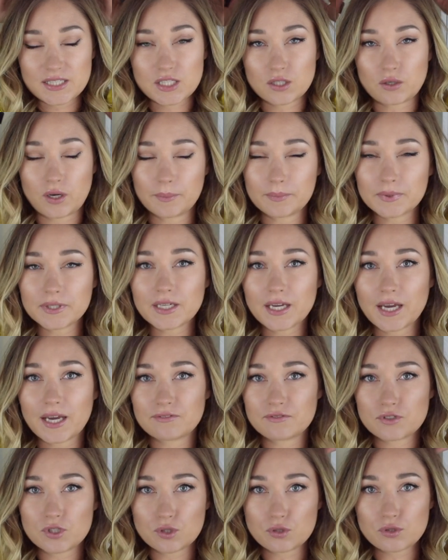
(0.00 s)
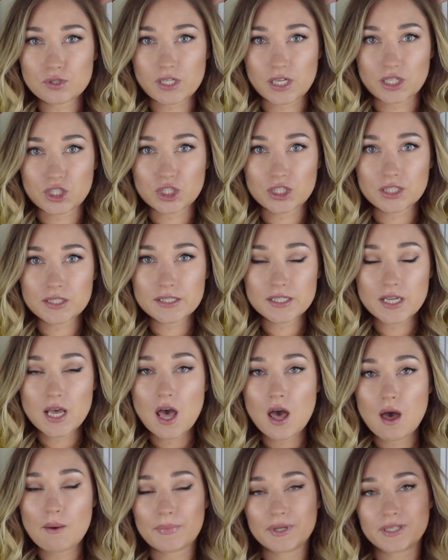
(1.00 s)
So I'm going to have two sections,
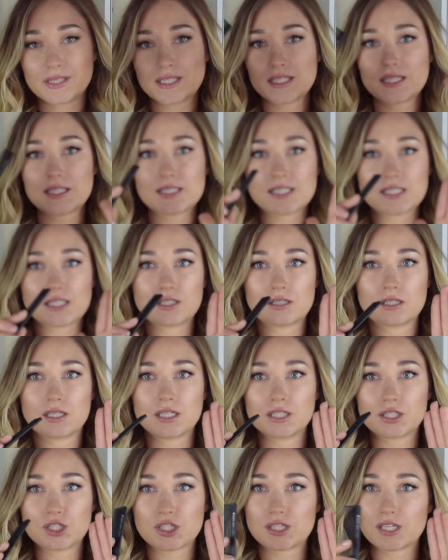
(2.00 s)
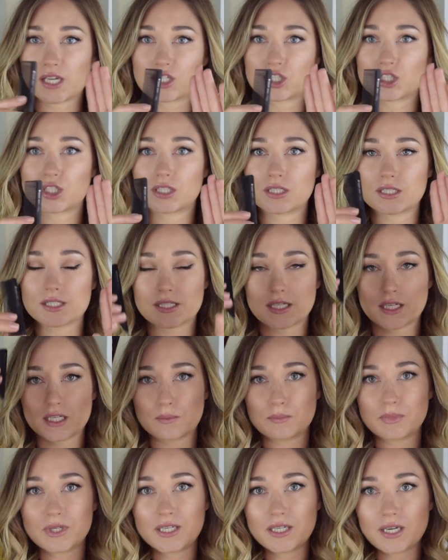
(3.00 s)
but each section is
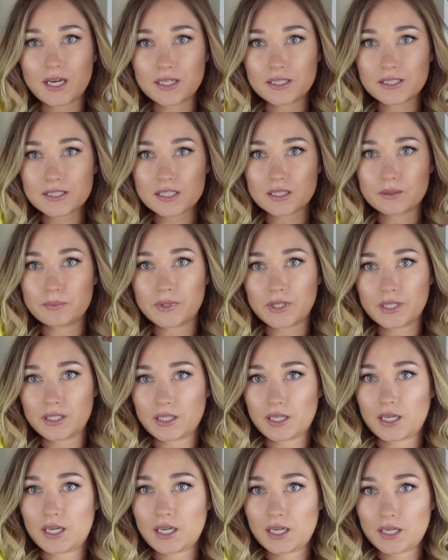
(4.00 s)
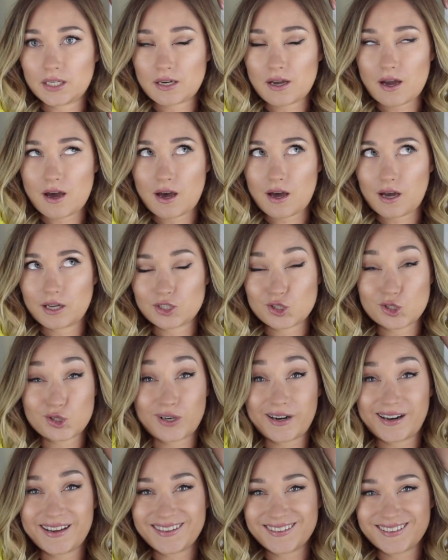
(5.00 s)
going to be a little bit in a
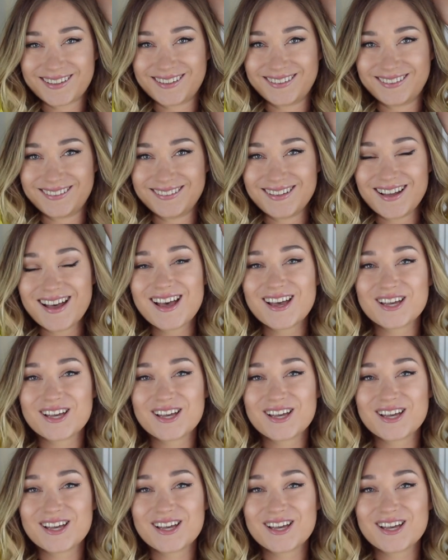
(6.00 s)
triangle.